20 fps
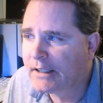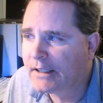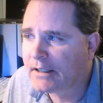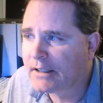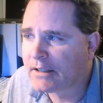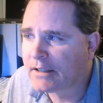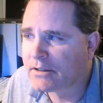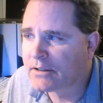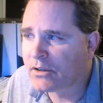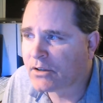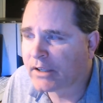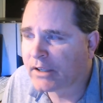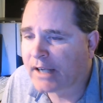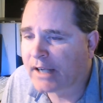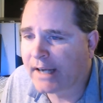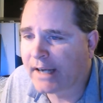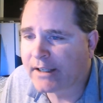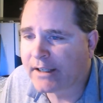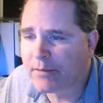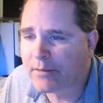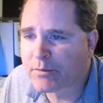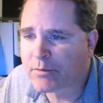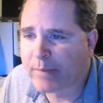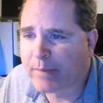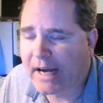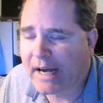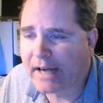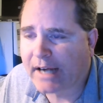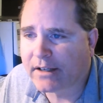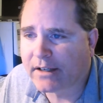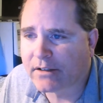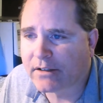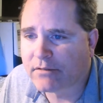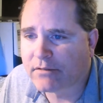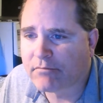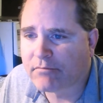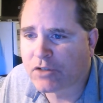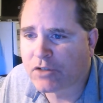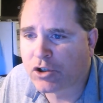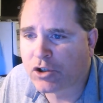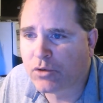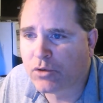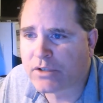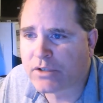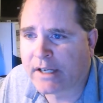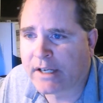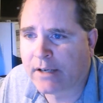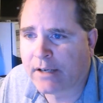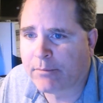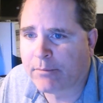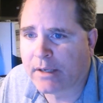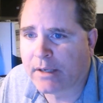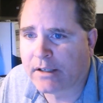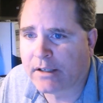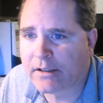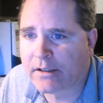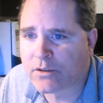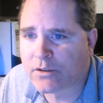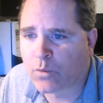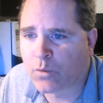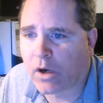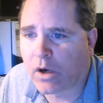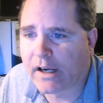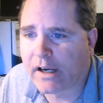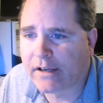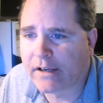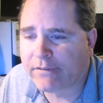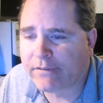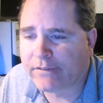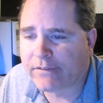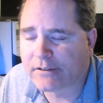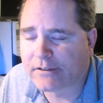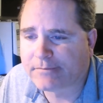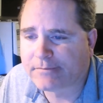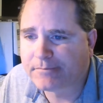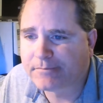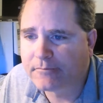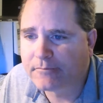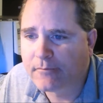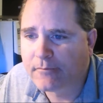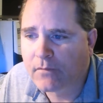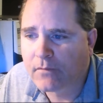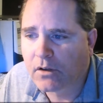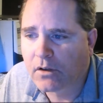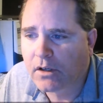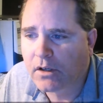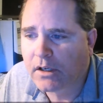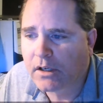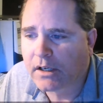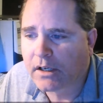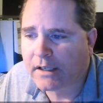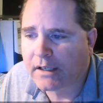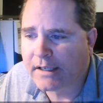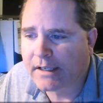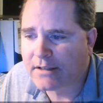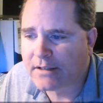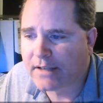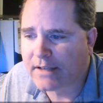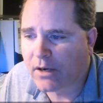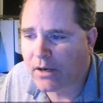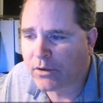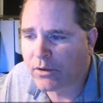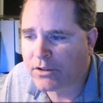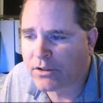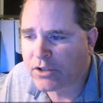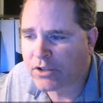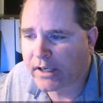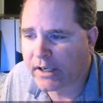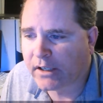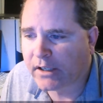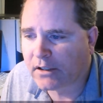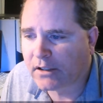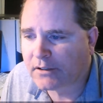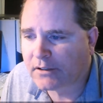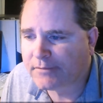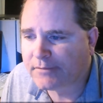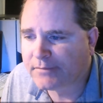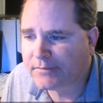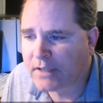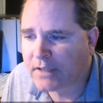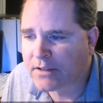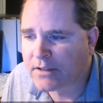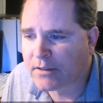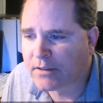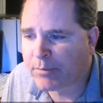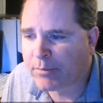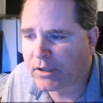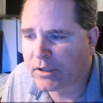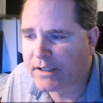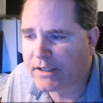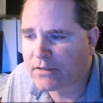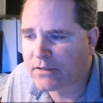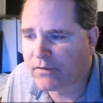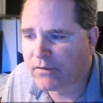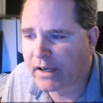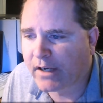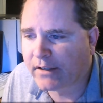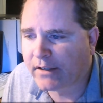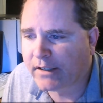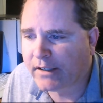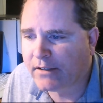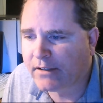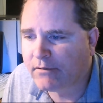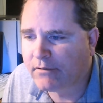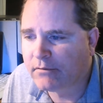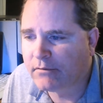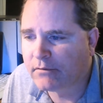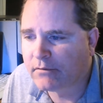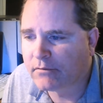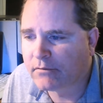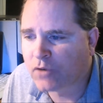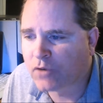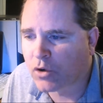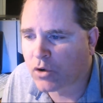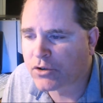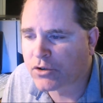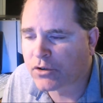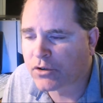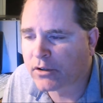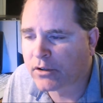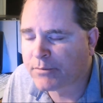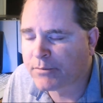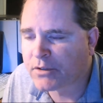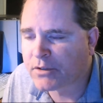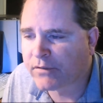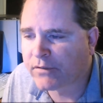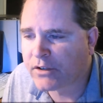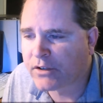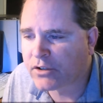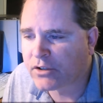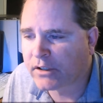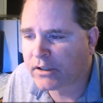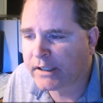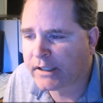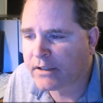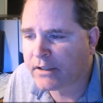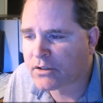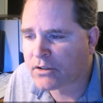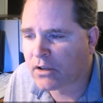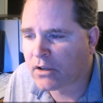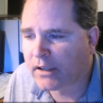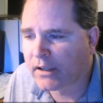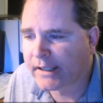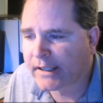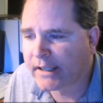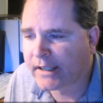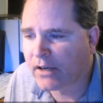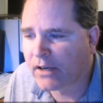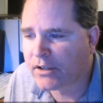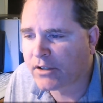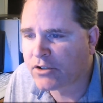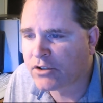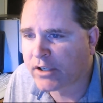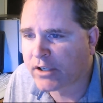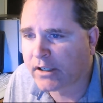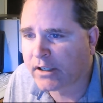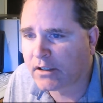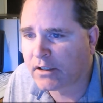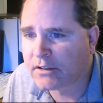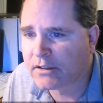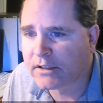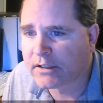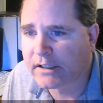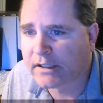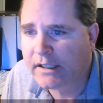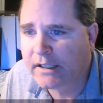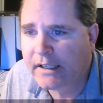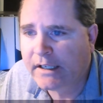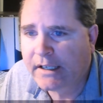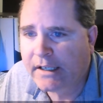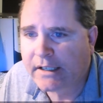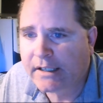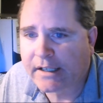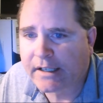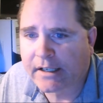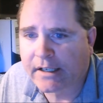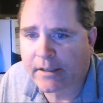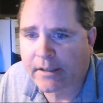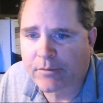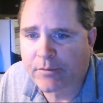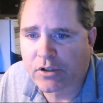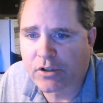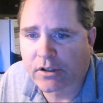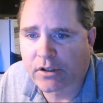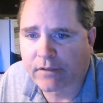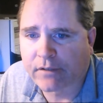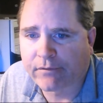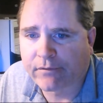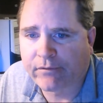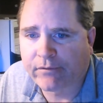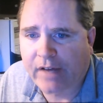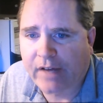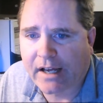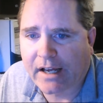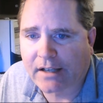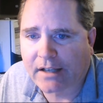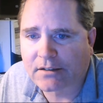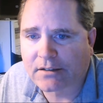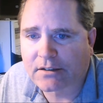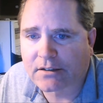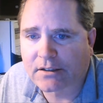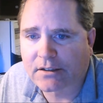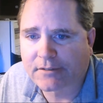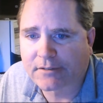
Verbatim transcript: and so the guy comes back and shoots him and his wife, and he's now in jail as the police finally tortured him sufficiently in the Salt Lake County jail to get him to confess.